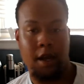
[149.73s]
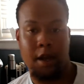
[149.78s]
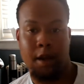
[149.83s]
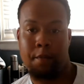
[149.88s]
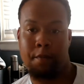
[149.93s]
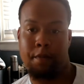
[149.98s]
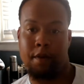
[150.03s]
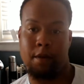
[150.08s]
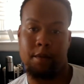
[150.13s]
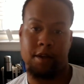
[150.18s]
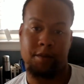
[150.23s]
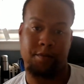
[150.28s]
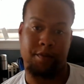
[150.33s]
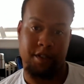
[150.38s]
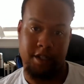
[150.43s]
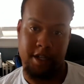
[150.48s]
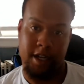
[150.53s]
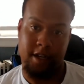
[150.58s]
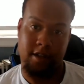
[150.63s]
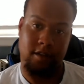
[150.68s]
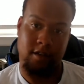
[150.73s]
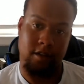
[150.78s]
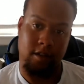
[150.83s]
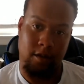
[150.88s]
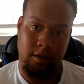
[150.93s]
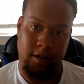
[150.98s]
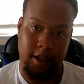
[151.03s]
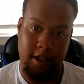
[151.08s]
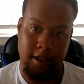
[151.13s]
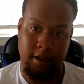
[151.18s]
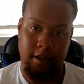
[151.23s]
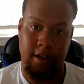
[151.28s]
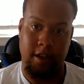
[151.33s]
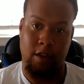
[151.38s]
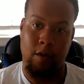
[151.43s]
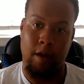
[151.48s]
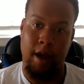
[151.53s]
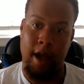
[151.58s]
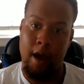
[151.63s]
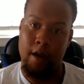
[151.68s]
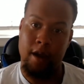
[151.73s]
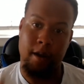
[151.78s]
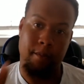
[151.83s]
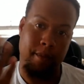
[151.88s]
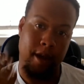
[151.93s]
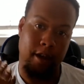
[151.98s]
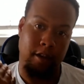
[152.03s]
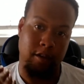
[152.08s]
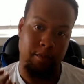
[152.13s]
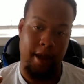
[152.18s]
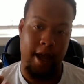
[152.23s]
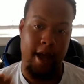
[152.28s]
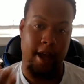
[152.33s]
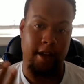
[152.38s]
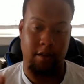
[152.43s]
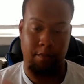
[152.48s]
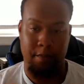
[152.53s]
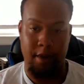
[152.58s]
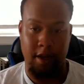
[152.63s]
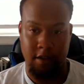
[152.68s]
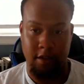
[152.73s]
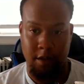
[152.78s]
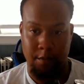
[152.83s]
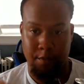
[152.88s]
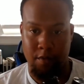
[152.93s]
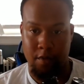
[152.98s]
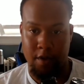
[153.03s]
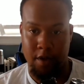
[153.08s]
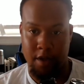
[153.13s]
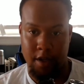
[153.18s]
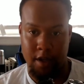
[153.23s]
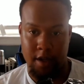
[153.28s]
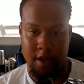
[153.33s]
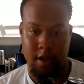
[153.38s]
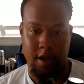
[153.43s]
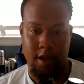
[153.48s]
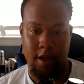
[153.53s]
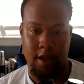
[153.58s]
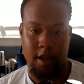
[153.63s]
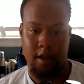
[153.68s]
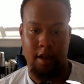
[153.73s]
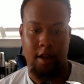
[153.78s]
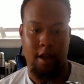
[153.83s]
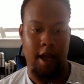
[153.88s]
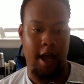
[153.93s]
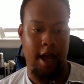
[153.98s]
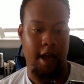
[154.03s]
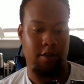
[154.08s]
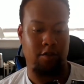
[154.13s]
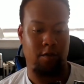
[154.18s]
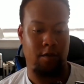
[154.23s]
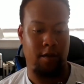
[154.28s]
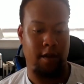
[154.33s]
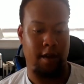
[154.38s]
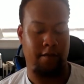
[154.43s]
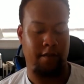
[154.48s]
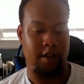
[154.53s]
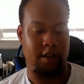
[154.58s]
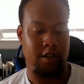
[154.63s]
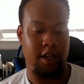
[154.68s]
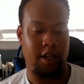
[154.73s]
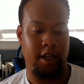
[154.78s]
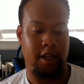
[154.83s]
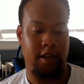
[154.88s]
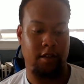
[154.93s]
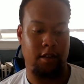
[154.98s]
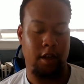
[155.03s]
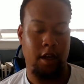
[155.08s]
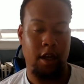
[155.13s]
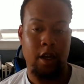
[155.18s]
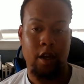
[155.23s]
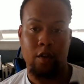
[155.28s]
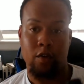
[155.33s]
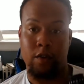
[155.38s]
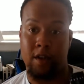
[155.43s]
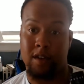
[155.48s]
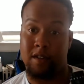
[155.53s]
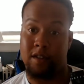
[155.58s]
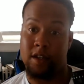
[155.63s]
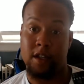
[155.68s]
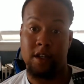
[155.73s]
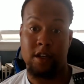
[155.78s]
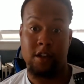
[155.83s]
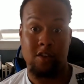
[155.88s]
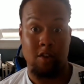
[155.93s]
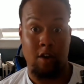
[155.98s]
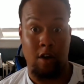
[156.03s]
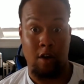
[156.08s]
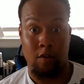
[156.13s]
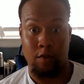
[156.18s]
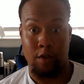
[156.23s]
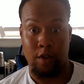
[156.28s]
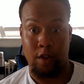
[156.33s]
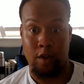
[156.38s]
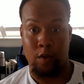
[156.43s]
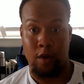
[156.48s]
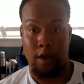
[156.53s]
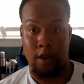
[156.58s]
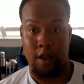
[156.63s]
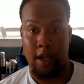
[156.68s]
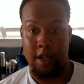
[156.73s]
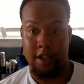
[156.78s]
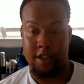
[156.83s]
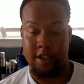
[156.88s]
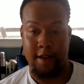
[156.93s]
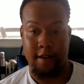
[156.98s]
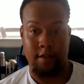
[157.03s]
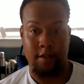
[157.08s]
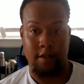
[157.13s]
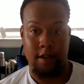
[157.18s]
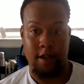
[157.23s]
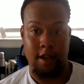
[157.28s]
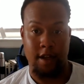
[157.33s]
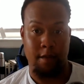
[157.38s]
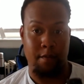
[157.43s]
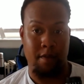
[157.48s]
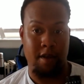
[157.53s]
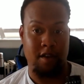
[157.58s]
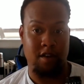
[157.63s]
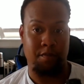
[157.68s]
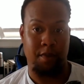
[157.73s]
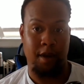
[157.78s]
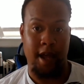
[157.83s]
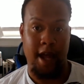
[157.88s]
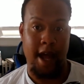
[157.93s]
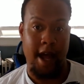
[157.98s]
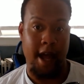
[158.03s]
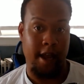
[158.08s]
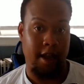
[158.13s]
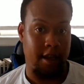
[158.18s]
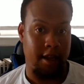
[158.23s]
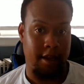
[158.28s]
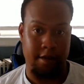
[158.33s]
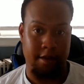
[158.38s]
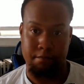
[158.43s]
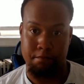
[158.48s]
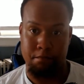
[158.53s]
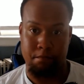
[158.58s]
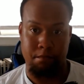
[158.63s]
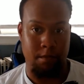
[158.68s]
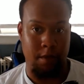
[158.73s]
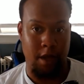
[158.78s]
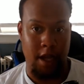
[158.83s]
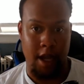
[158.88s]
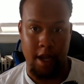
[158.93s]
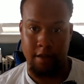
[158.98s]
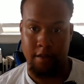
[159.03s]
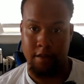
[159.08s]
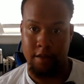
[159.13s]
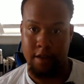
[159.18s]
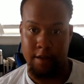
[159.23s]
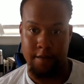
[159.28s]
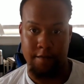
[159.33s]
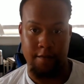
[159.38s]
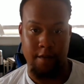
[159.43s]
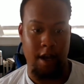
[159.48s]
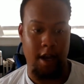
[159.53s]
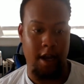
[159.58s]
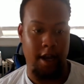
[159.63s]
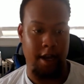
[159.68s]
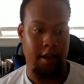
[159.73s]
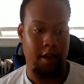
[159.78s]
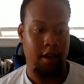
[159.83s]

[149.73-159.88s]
pretty much projects, sends a signal out, and it bounces back and picks up on the actual MVGs. You can see in the dark really well. I tested it in pitch black, and I can see fine.